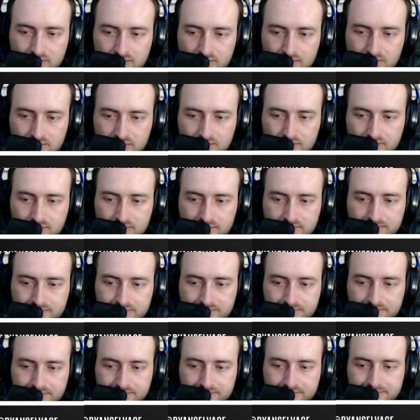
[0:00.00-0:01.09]

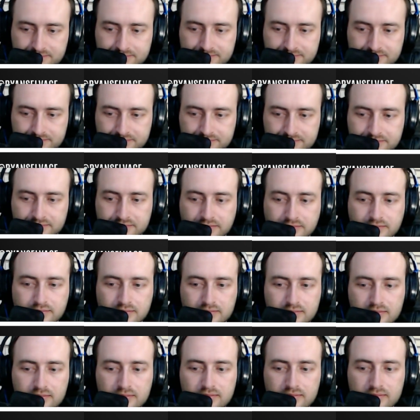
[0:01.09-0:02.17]

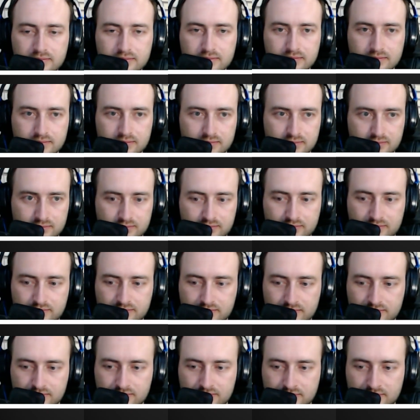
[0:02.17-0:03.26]

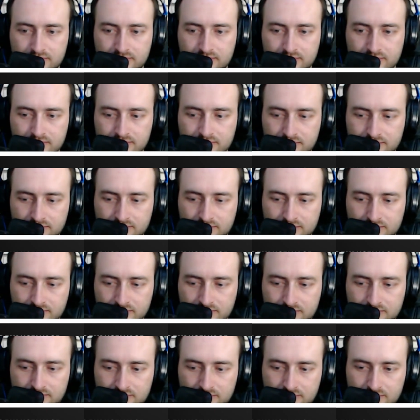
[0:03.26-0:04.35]

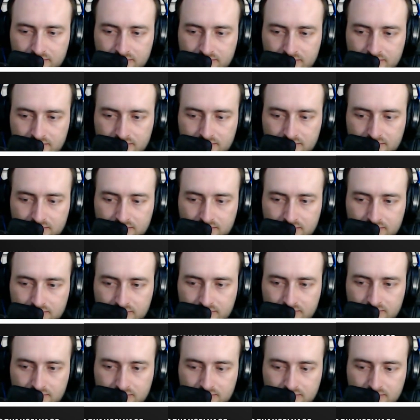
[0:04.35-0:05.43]

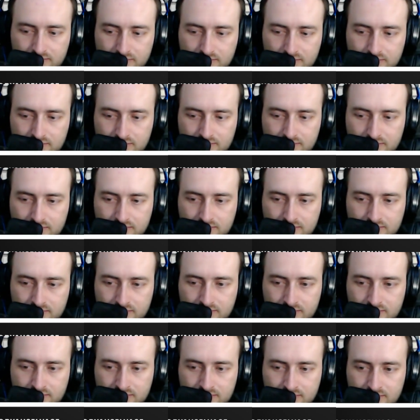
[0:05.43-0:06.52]

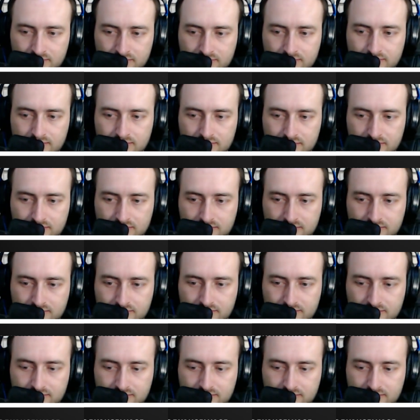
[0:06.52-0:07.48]
(silent)